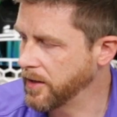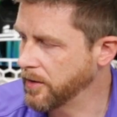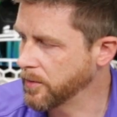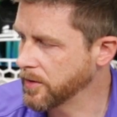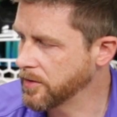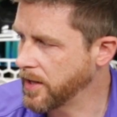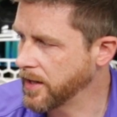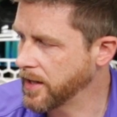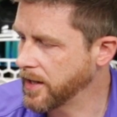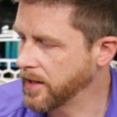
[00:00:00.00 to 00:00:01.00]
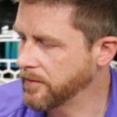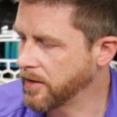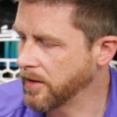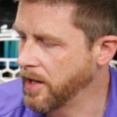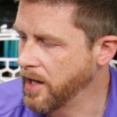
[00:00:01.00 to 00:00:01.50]
That we're trying to kind of give
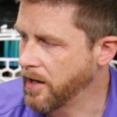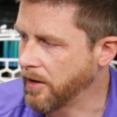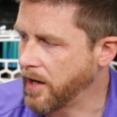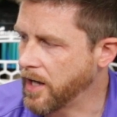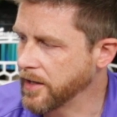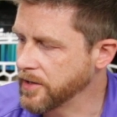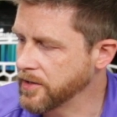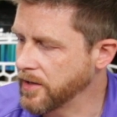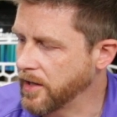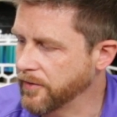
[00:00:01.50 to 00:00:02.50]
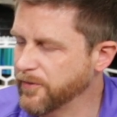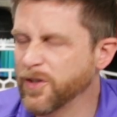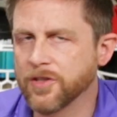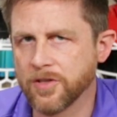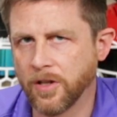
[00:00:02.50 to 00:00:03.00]
our honest
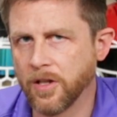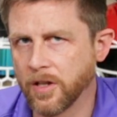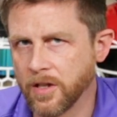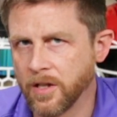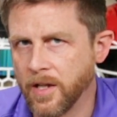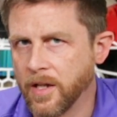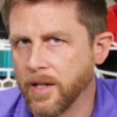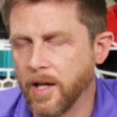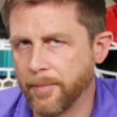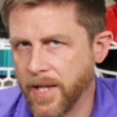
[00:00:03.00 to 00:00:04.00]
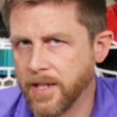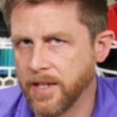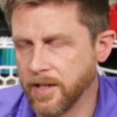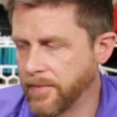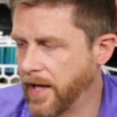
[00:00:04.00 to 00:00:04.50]
first look
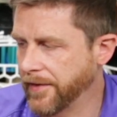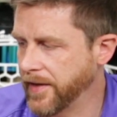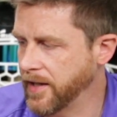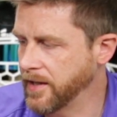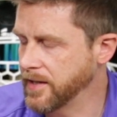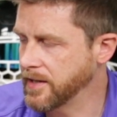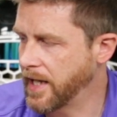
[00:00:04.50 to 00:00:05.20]
opinion about these.